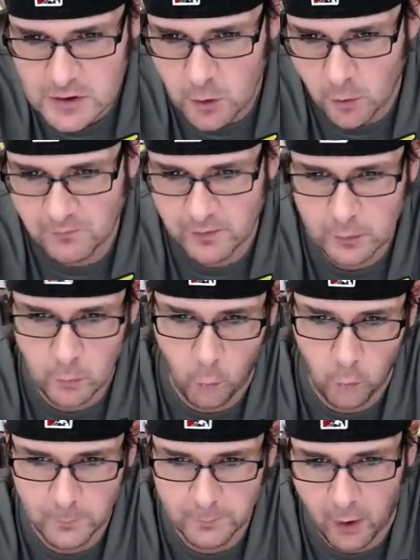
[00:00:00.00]
Nova
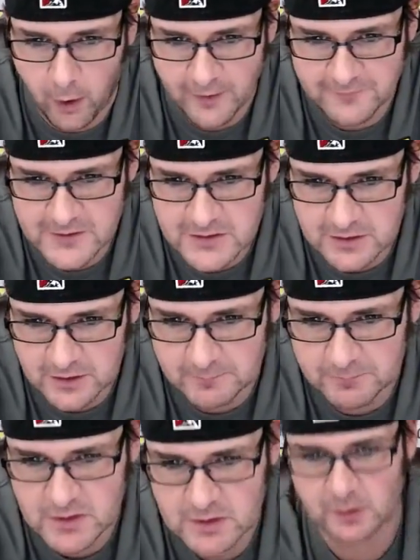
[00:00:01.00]
Corps Officer,
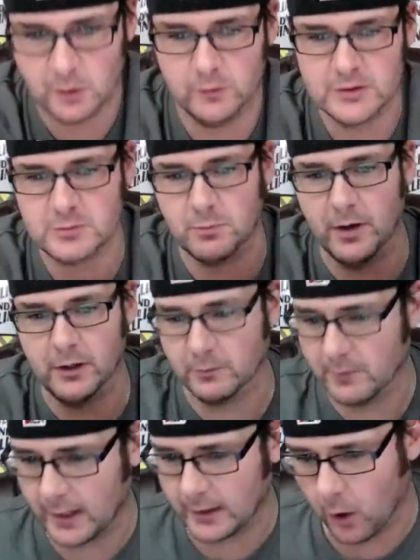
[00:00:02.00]
Clone Spider
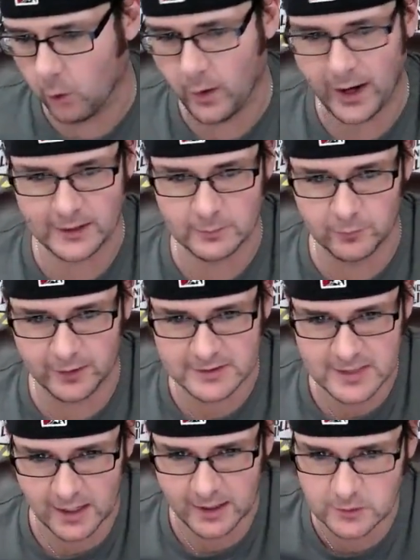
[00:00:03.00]
Man. Oh, Haley Bricks,
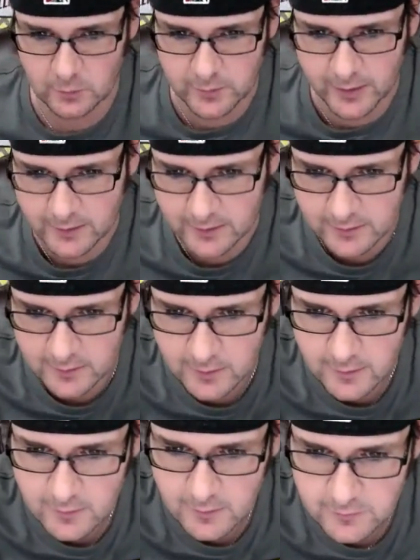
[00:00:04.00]
how you doing, Haley?
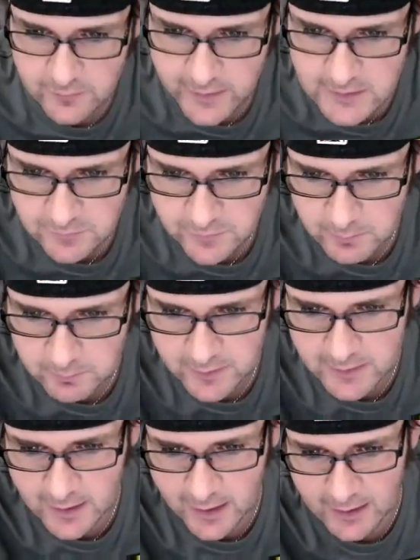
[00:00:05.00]
Thanks for the
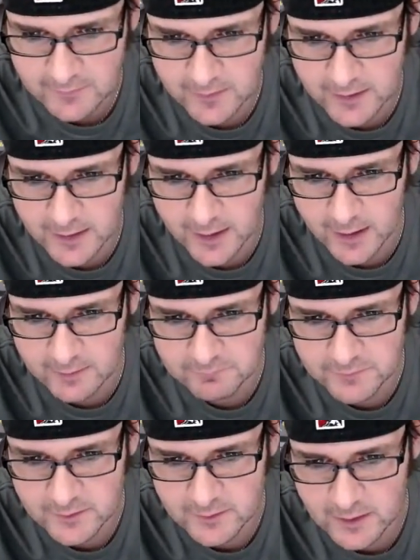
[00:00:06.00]
bid on the uh,
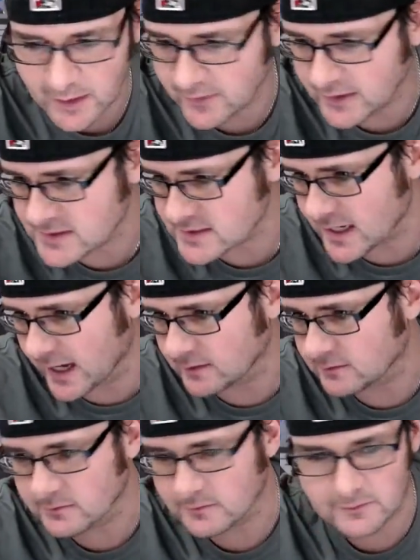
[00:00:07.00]
on that set.
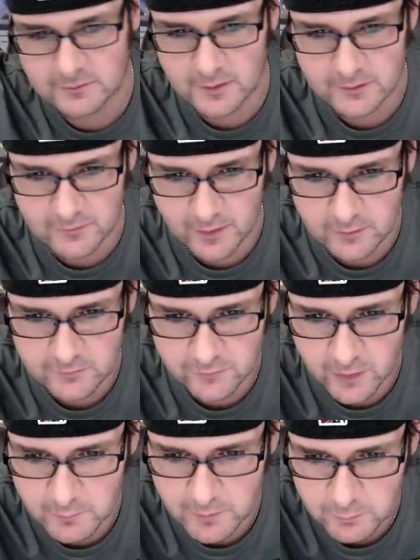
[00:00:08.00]
The seller is very
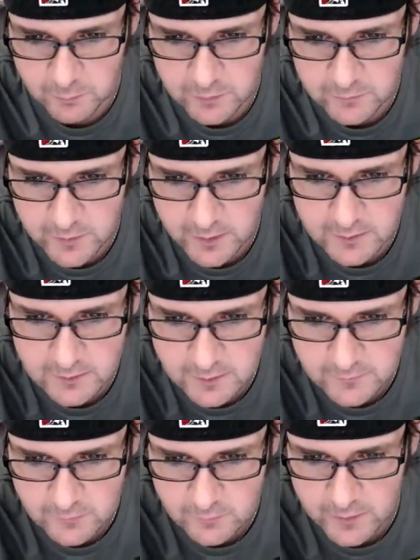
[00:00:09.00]
much appreciated. That's
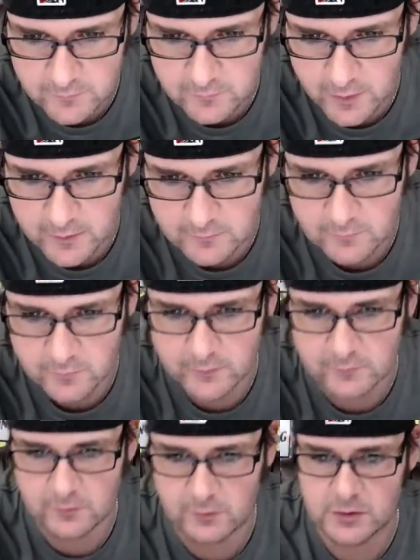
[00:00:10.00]
a great set, so that's
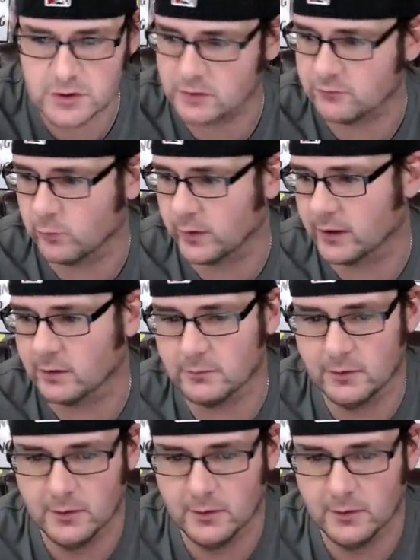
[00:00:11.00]
good. Chief Wiggum,